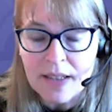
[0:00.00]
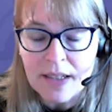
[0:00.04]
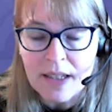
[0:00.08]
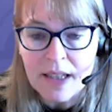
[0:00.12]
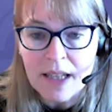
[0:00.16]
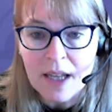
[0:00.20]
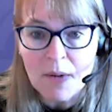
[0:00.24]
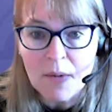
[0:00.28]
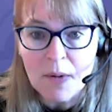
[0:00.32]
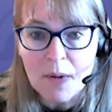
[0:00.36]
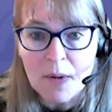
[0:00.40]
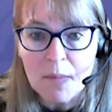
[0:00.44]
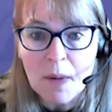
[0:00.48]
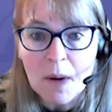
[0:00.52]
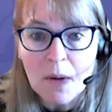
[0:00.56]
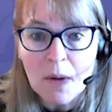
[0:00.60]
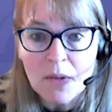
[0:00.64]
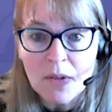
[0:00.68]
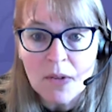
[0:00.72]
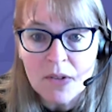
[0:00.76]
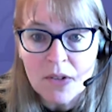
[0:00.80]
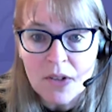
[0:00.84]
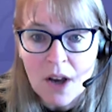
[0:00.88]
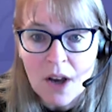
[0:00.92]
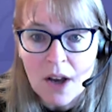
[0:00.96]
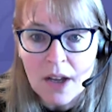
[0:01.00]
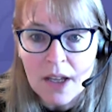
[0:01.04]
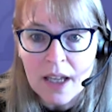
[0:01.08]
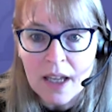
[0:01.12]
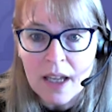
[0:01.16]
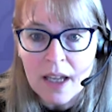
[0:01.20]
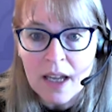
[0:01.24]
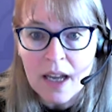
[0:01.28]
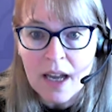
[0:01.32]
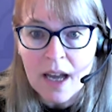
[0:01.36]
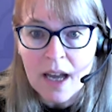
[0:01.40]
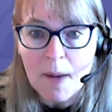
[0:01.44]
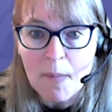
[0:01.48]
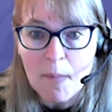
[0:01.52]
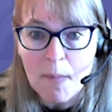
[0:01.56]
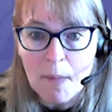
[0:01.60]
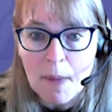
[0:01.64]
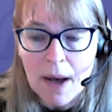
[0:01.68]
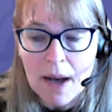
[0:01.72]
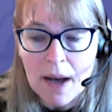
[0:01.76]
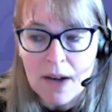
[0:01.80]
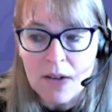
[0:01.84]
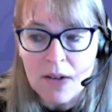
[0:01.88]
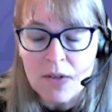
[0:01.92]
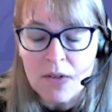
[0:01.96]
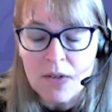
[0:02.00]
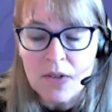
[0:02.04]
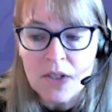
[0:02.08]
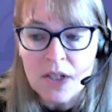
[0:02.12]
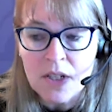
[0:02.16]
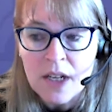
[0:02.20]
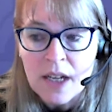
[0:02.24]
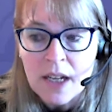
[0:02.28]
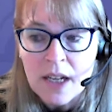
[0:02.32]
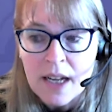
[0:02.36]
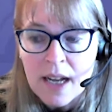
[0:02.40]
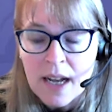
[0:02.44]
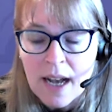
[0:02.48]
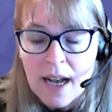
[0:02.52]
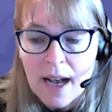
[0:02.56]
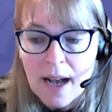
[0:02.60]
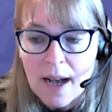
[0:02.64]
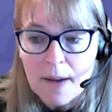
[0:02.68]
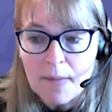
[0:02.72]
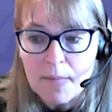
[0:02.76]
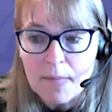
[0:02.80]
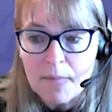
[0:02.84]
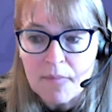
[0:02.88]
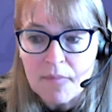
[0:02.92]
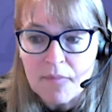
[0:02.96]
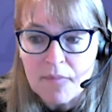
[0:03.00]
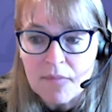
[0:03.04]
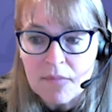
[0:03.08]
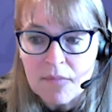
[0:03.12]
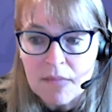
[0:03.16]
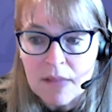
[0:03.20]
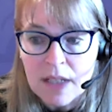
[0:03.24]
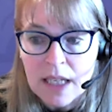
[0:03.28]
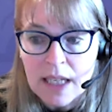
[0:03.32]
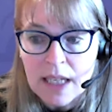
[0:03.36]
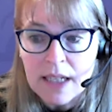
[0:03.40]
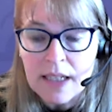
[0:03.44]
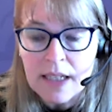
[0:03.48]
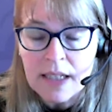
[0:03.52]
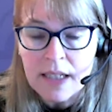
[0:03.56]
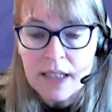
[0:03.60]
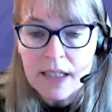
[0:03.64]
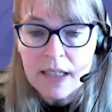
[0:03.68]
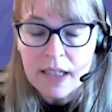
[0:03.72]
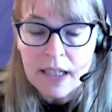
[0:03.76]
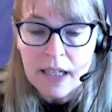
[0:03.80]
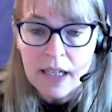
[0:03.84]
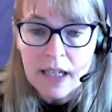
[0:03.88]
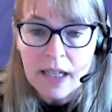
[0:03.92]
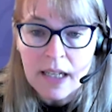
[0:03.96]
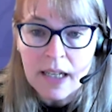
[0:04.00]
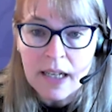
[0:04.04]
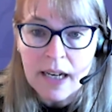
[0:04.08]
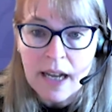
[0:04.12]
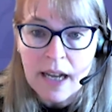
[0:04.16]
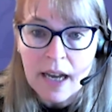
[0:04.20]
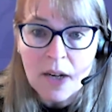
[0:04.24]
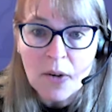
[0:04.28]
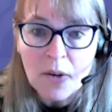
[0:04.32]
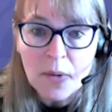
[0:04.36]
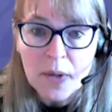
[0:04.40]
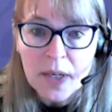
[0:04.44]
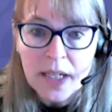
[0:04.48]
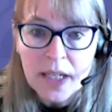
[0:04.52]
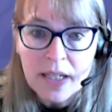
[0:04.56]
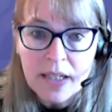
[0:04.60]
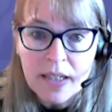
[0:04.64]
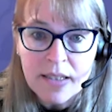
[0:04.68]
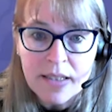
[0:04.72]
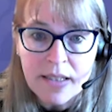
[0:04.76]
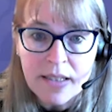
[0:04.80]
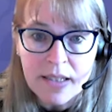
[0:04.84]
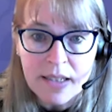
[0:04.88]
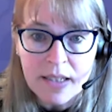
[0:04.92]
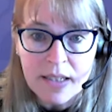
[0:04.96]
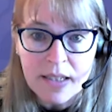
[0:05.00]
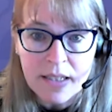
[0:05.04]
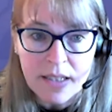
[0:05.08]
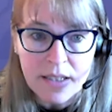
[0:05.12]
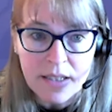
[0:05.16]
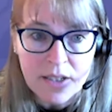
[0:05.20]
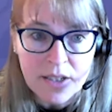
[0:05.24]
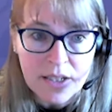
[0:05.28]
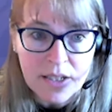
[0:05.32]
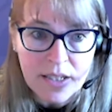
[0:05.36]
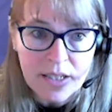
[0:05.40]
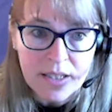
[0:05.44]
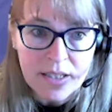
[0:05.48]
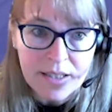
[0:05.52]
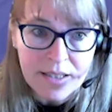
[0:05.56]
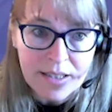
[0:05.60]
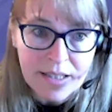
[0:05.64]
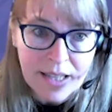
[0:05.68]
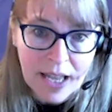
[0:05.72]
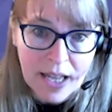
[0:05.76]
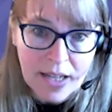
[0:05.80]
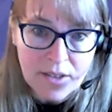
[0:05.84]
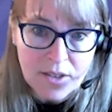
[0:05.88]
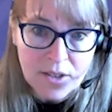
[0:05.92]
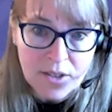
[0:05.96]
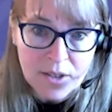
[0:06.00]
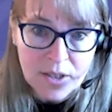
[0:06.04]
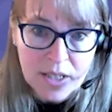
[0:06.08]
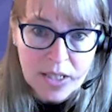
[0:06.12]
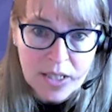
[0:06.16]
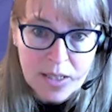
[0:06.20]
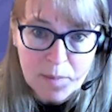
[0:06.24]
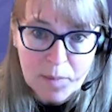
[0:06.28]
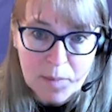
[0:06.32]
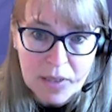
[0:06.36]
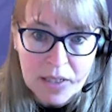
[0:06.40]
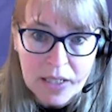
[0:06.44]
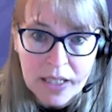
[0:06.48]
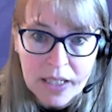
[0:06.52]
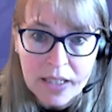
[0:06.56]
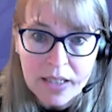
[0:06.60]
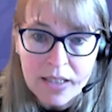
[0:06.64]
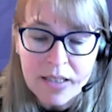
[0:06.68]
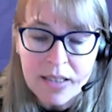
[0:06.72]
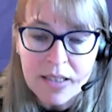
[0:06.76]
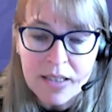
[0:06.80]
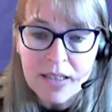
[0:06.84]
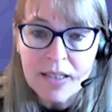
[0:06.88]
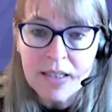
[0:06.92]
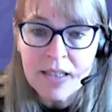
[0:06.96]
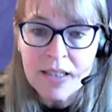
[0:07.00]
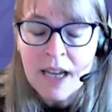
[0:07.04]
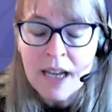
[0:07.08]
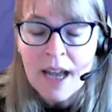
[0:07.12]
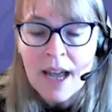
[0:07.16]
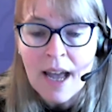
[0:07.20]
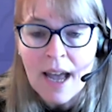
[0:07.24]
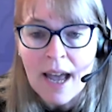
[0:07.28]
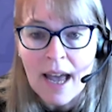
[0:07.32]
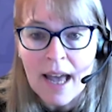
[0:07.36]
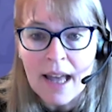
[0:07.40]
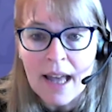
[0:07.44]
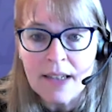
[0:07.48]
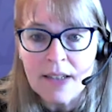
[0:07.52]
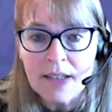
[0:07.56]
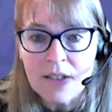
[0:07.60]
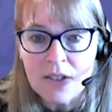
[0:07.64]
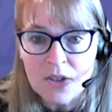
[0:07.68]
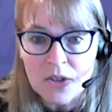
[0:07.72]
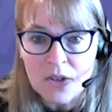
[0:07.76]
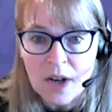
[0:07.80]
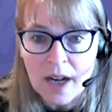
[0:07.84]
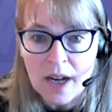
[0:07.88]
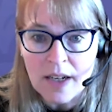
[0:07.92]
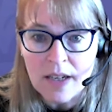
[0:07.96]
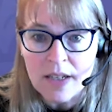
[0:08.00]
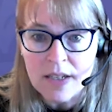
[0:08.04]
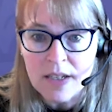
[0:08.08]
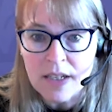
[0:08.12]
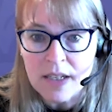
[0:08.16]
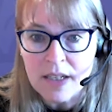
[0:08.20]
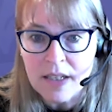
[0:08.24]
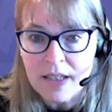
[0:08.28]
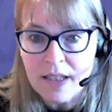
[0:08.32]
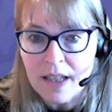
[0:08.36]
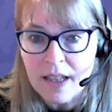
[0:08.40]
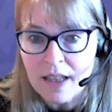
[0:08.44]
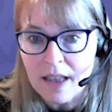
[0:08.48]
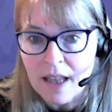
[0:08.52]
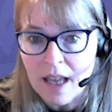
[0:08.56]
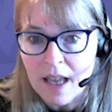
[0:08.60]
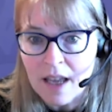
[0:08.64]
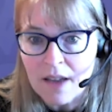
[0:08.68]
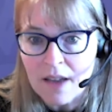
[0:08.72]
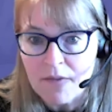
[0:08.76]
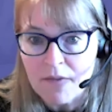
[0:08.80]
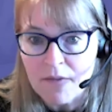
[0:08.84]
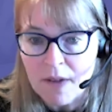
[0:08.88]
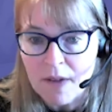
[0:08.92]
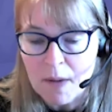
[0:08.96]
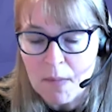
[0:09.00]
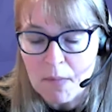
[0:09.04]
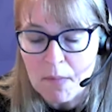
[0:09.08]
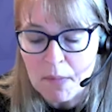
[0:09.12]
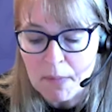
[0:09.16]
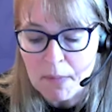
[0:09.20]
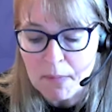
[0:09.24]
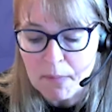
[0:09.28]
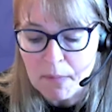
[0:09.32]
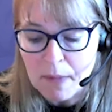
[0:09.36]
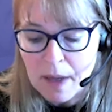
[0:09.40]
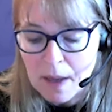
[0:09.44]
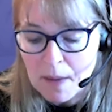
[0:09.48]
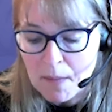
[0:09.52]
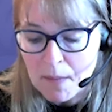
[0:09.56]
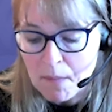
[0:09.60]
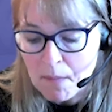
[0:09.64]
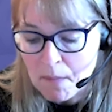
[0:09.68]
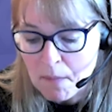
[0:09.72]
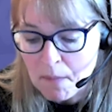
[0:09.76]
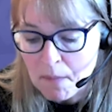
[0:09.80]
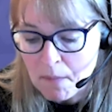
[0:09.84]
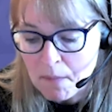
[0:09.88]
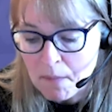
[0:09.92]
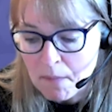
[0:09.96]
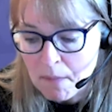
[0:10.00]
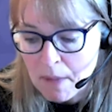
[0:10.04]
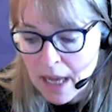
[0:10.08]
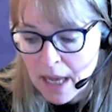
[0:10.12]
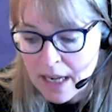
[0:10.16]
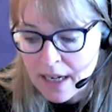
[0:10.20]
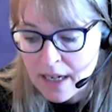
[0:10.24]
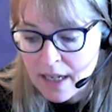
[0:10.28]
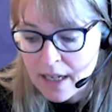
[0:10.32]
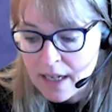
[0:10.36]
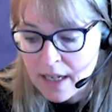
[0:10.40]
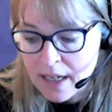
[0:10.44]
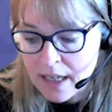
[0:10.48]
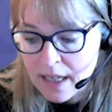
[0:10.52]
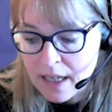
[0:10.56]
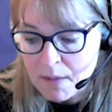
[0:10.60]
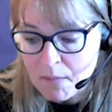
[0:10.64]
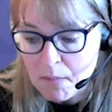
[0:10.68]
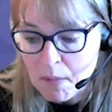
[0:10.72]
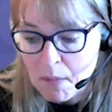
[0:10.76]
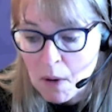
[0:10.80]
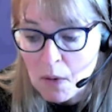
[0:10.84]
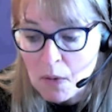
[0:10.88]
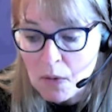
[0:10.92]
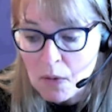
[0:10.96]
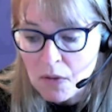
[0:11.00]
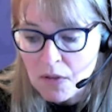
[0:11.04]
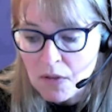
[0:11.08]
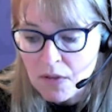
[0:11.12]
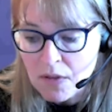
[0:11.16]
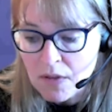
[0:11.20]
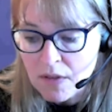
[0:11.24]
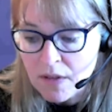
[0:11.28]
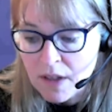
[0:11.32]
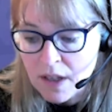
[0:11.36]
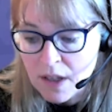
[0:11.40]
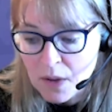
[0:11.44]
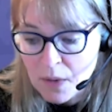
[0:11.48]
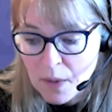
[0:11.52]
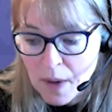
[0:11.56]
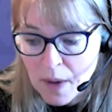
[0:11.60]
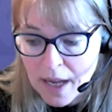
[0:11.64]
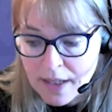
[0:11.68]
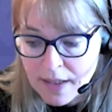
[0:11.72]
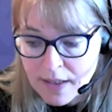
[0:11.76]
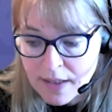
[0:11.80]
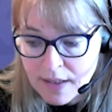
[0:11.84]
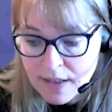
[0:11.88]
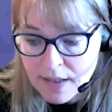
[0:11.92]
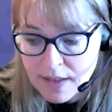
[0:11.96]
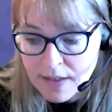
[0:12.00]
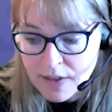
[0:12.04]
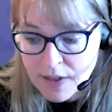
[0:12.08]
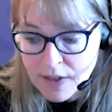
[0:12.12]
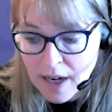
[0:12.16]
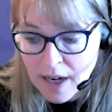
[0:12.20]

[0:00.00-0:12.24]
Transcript: and they were both talking about um, the in, inequities in Indigenous cancer experiences and strategies that they've Im- embedded in both the US